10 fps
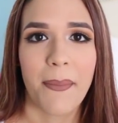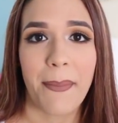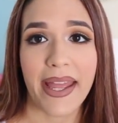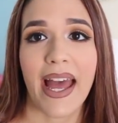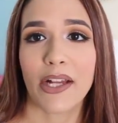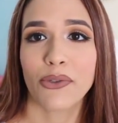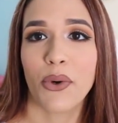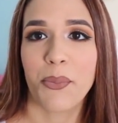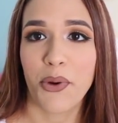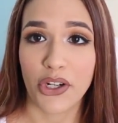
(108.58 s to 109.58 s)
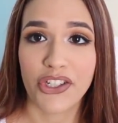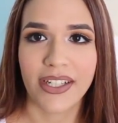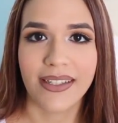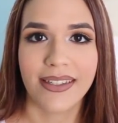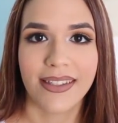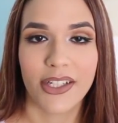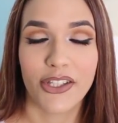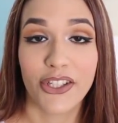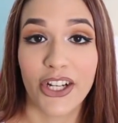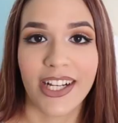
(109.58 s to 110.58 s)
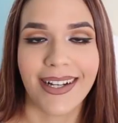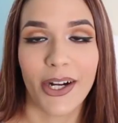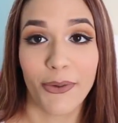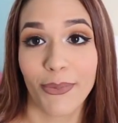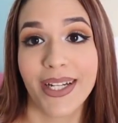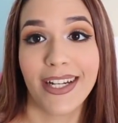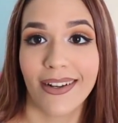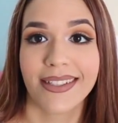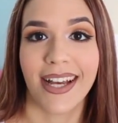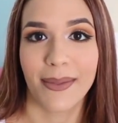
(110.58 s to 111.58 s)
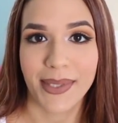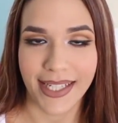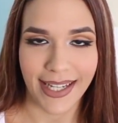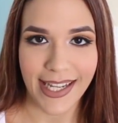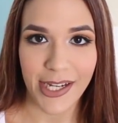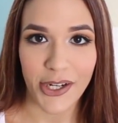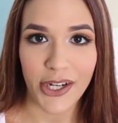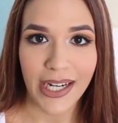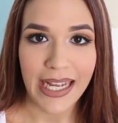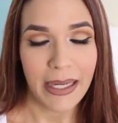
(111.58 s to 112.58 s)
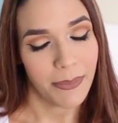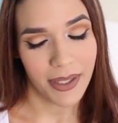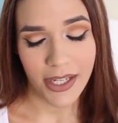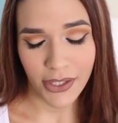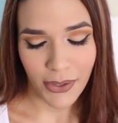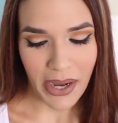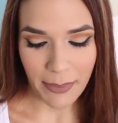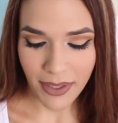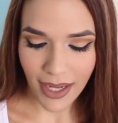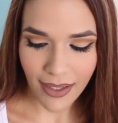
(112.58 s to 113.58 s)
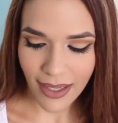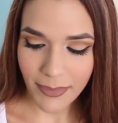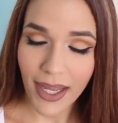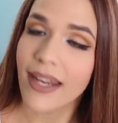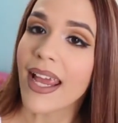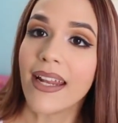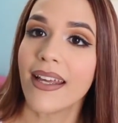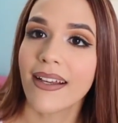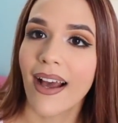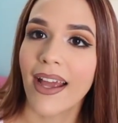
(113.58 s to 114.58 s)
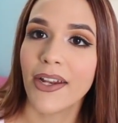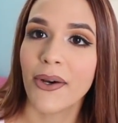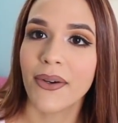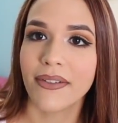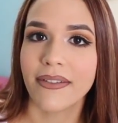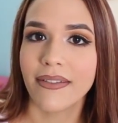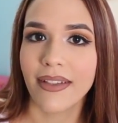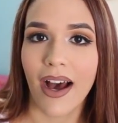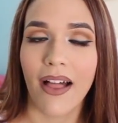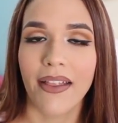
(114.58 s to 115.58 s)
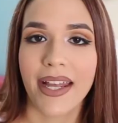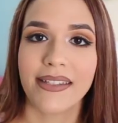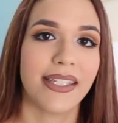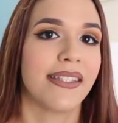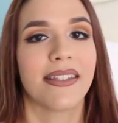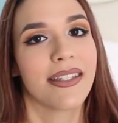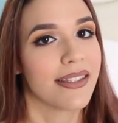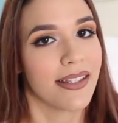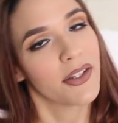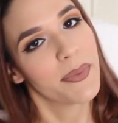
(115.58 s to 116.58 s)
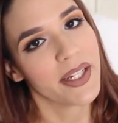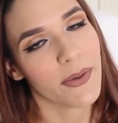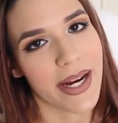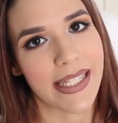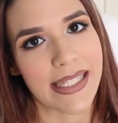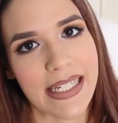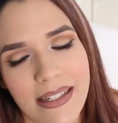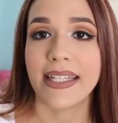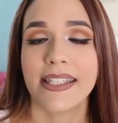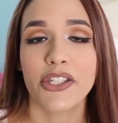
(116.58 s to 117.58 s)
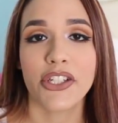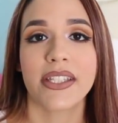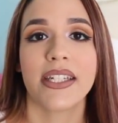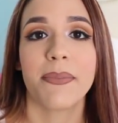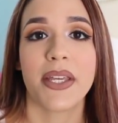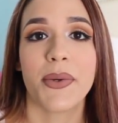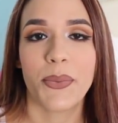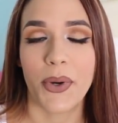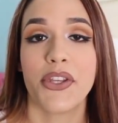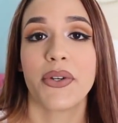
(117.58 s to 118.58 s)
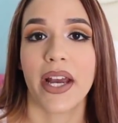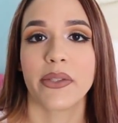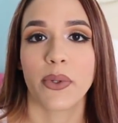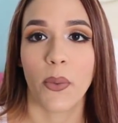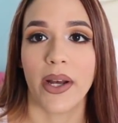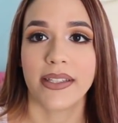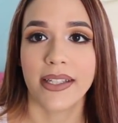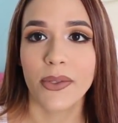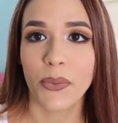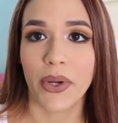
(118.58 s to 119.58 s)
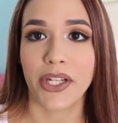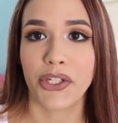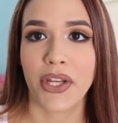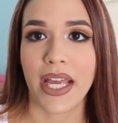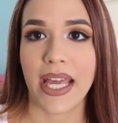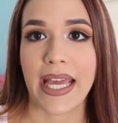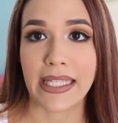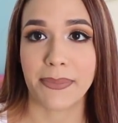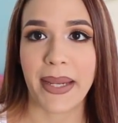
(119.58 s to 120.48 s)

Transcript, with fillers: my actual purchase took a really long time to get here. But you know, I'm not hating. I know the holiday season, it's a little bit crazy. This is just gonna be what you guys requested, which is